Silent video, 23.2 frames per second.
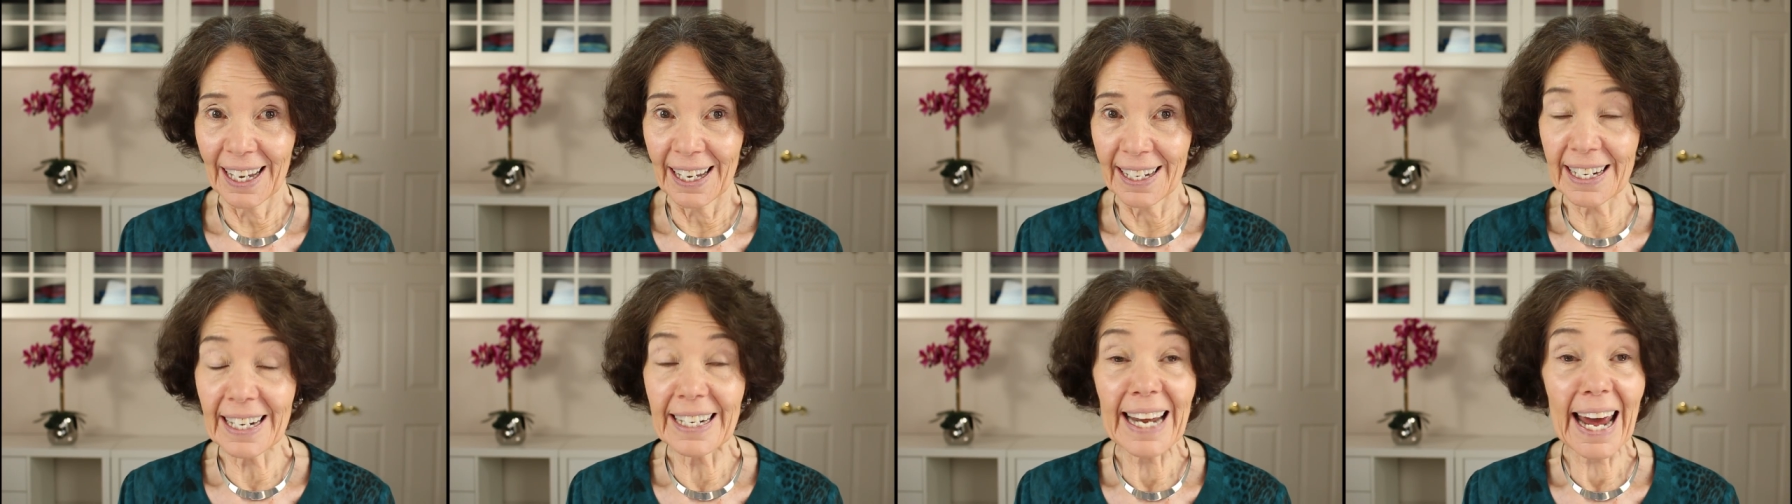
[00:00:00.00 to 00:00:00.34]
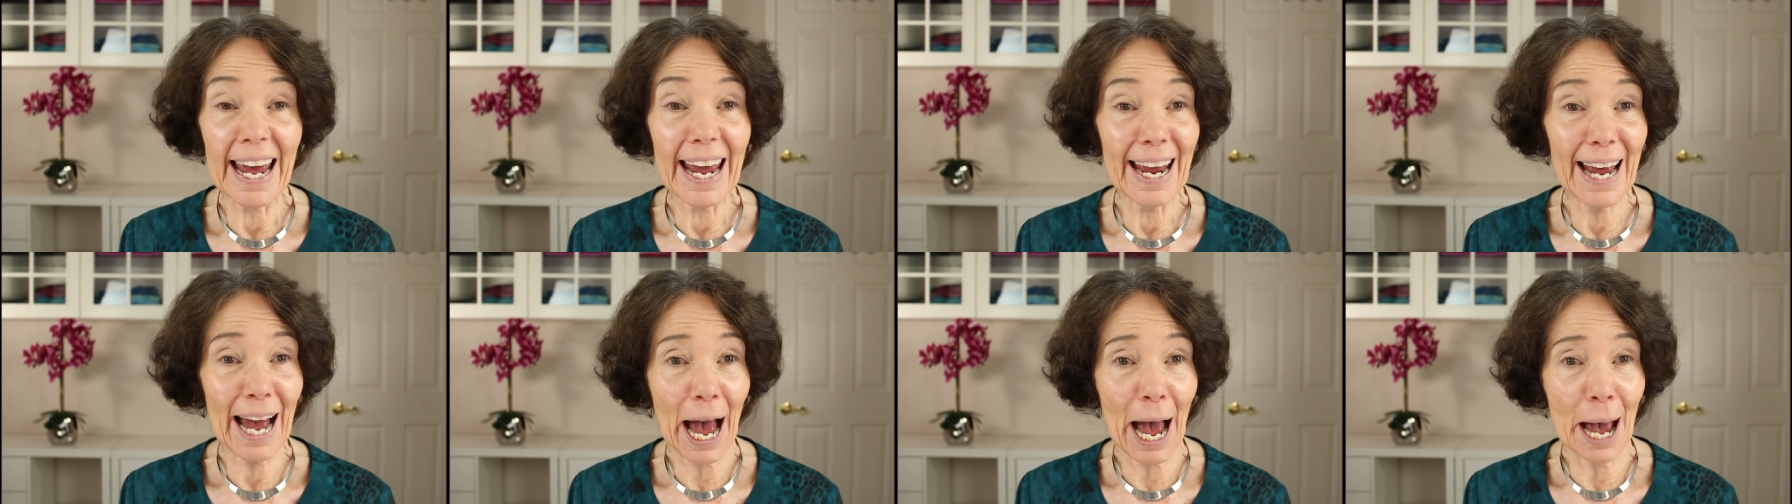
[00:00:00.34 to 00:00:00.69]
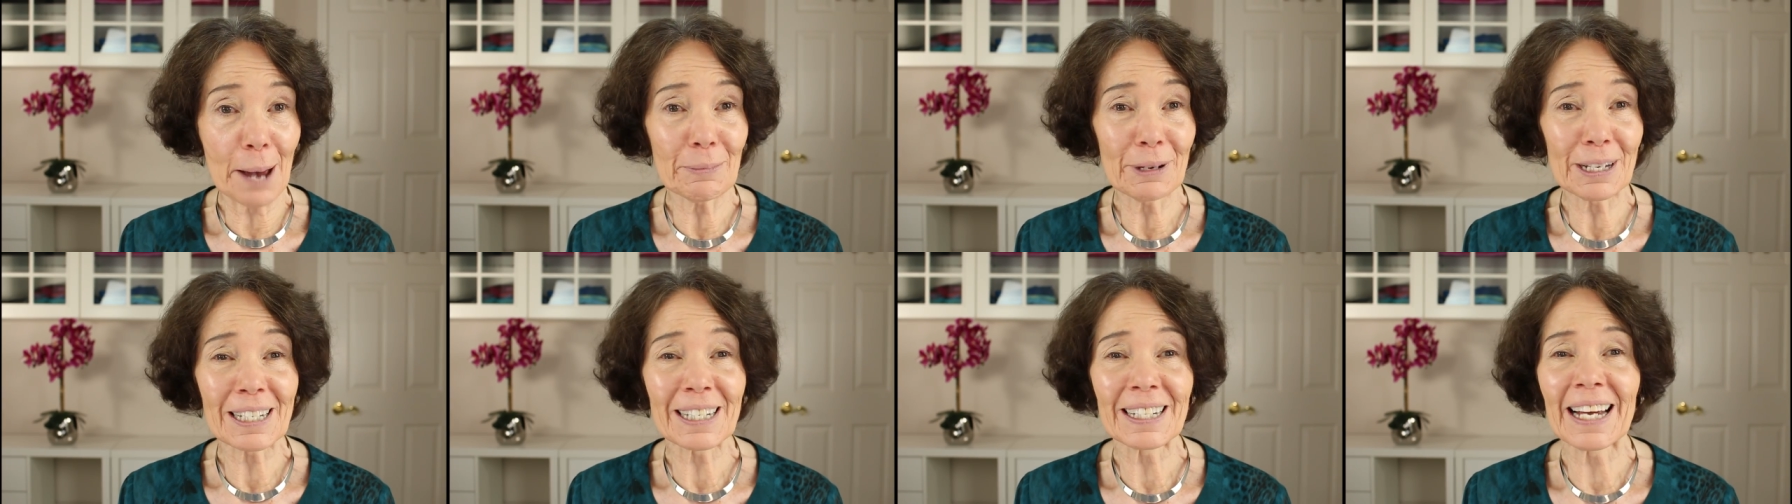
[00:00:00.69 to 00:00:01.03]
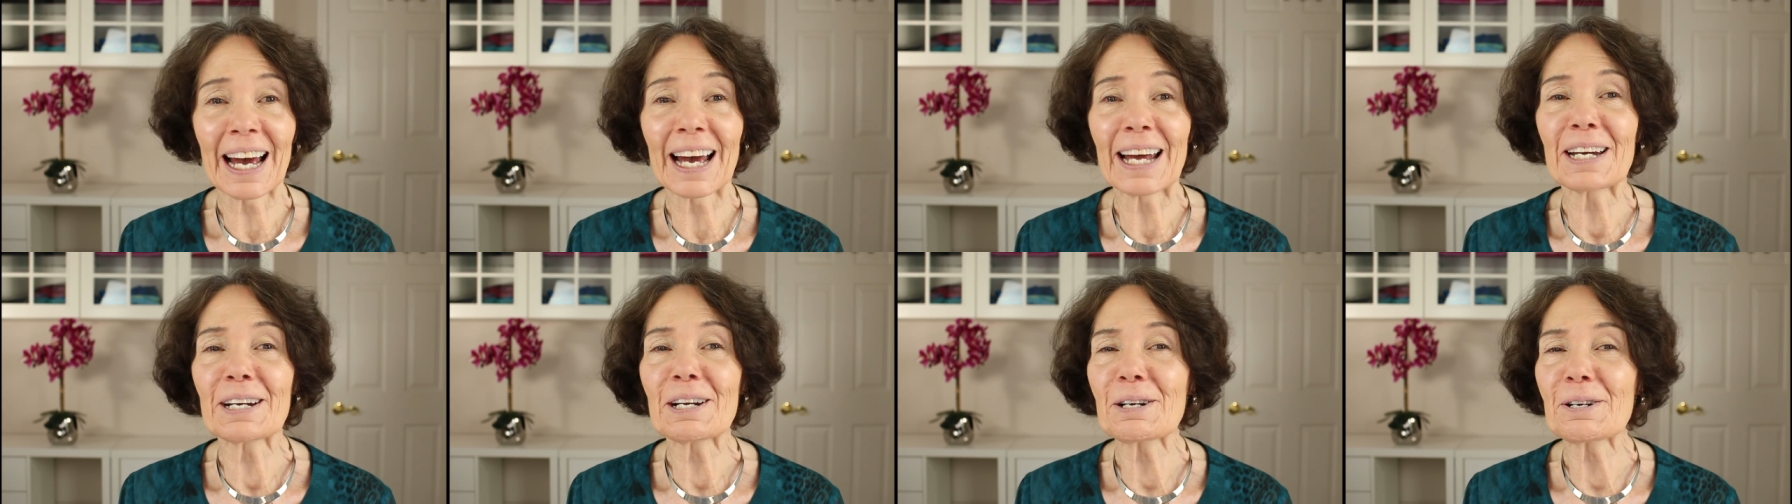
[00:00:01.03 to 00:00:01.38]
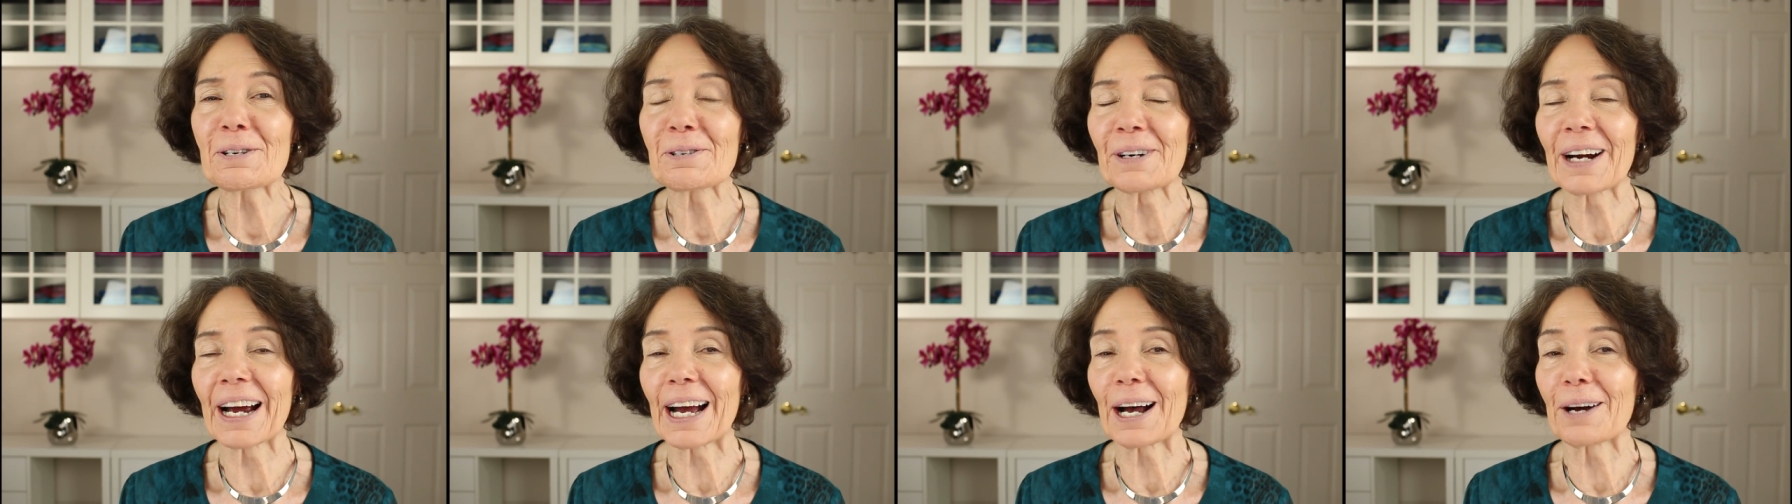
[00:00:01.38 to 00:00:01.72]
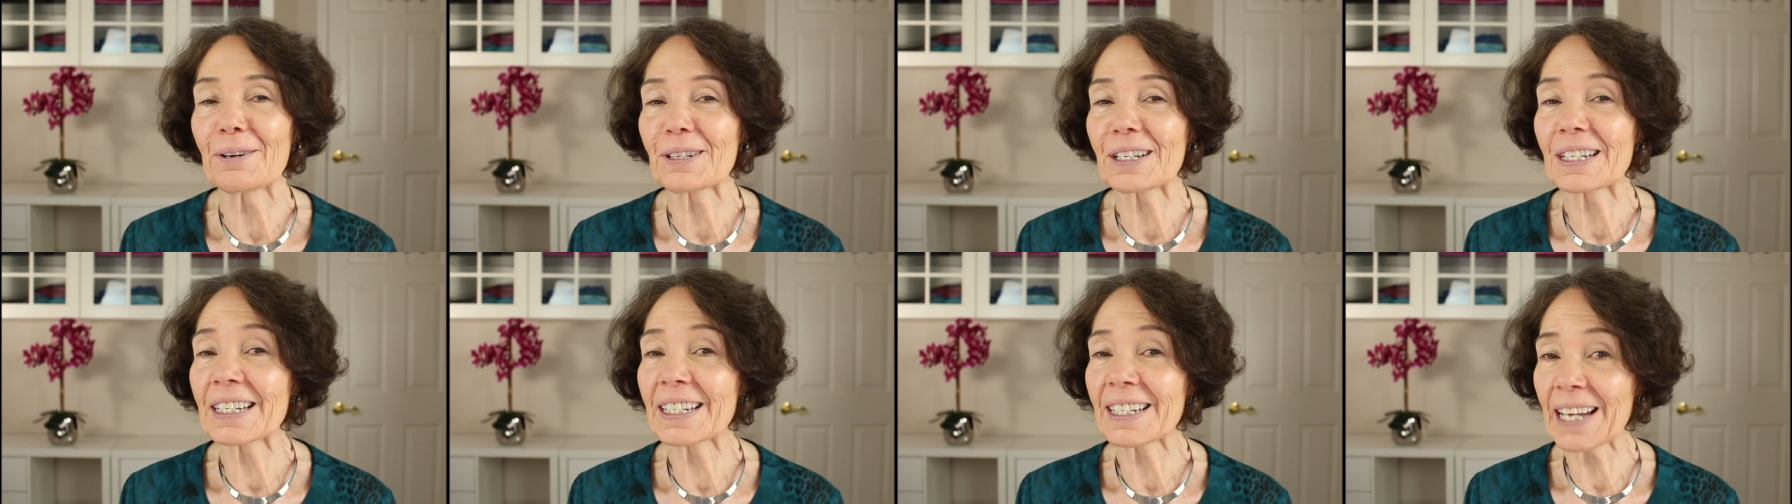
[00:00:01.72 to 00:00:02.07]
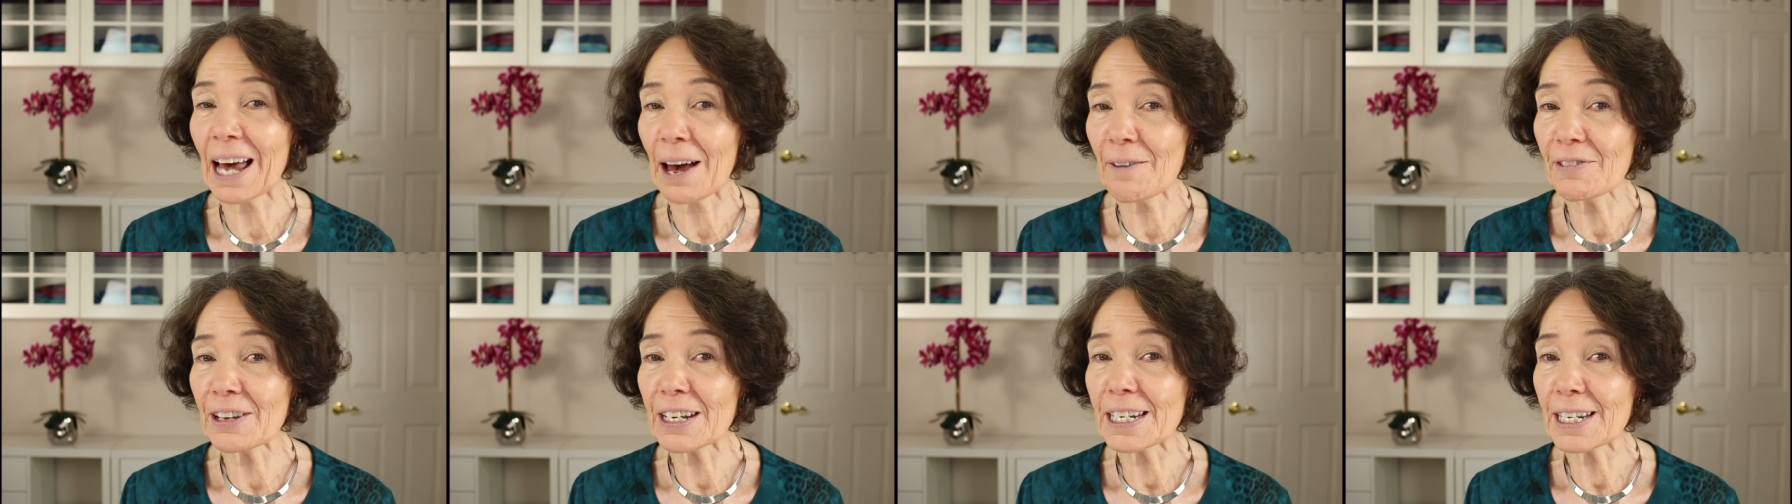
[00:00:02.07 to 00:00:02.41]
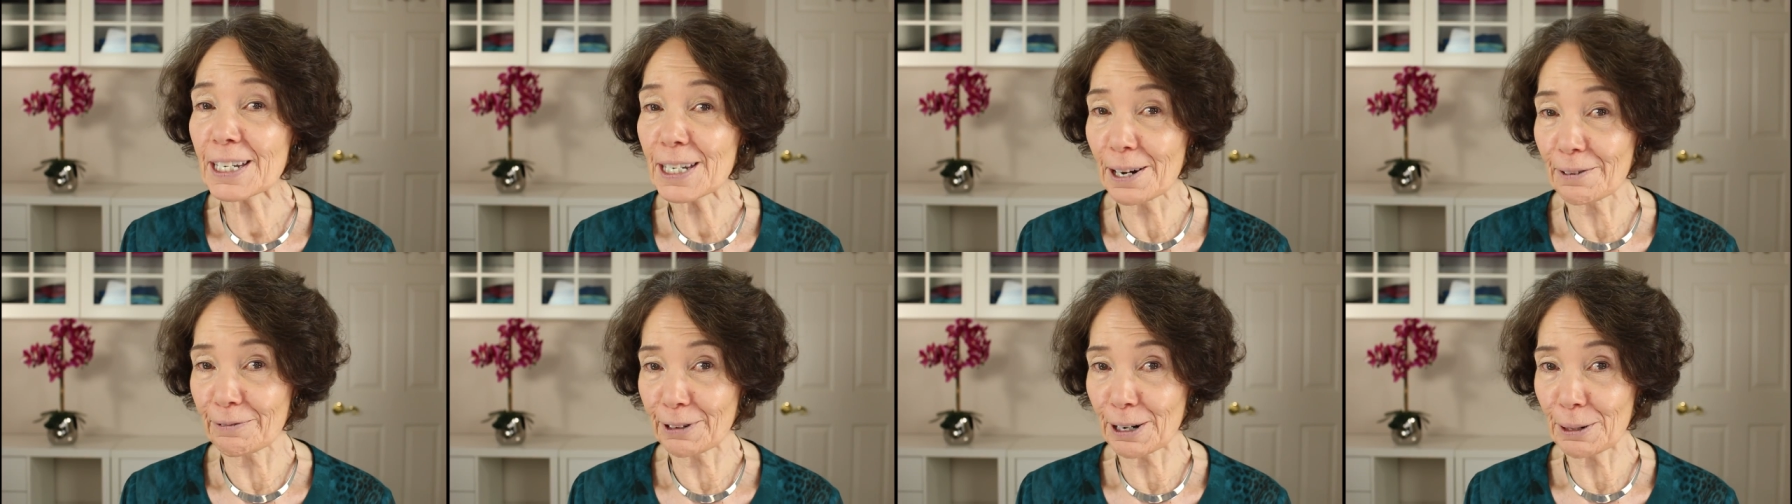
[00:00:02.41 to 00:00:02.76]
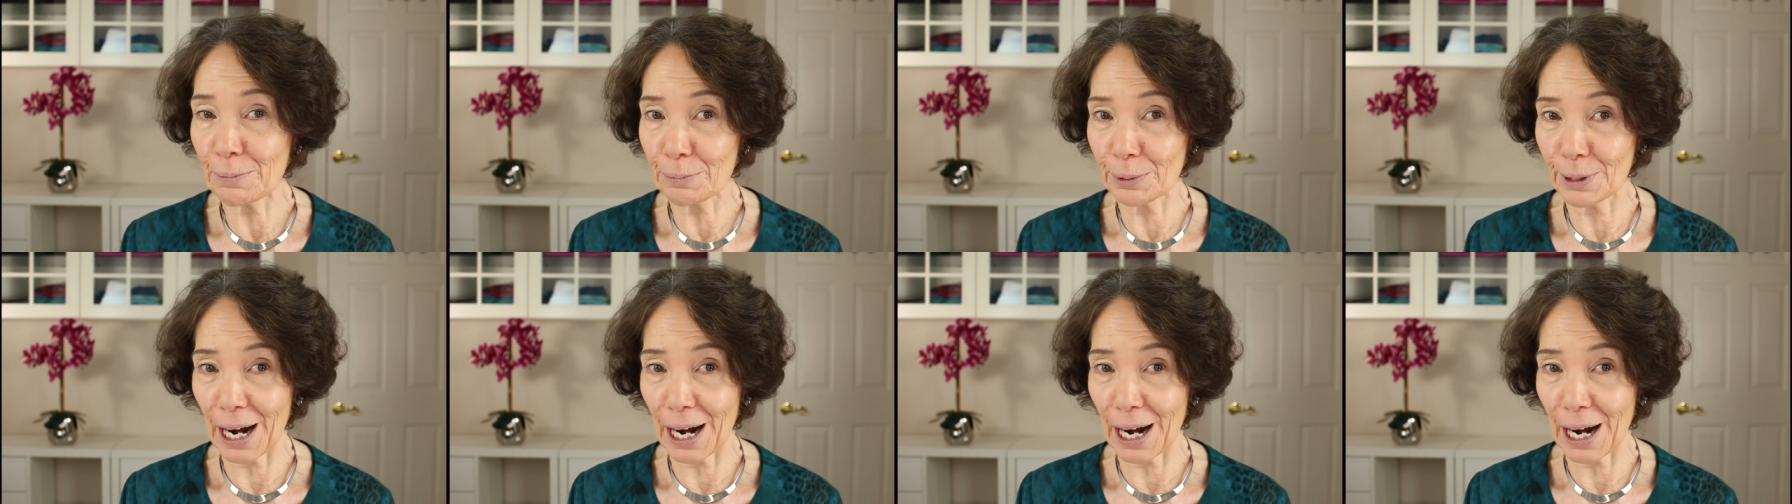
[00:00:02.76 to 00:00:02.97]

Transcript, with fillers: Today, I'm excited to try out seven different